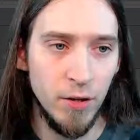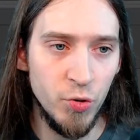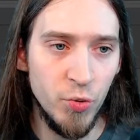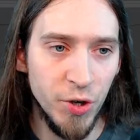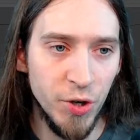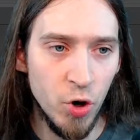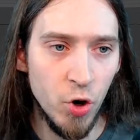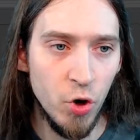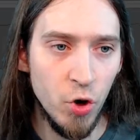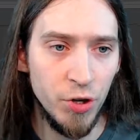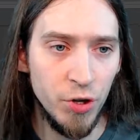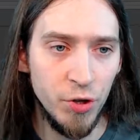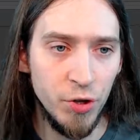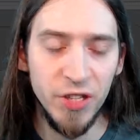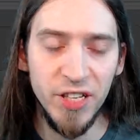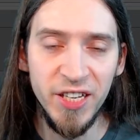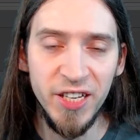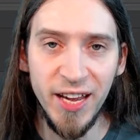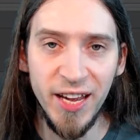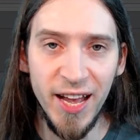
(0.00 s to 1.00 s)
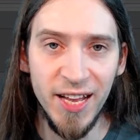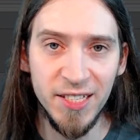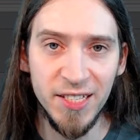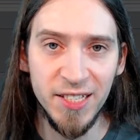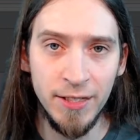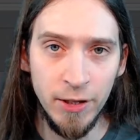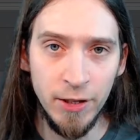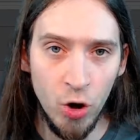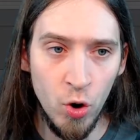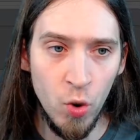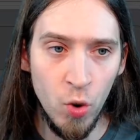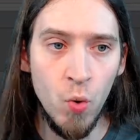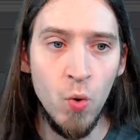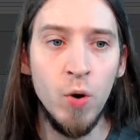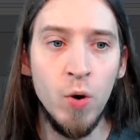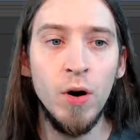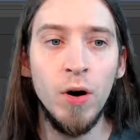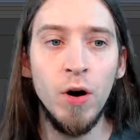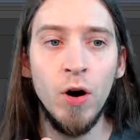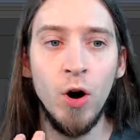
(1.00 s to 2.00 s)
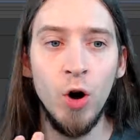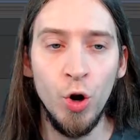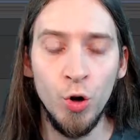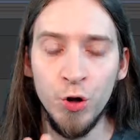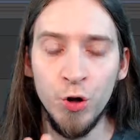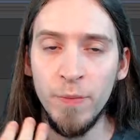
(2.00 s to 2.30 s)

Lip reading: record, you'll need as low audio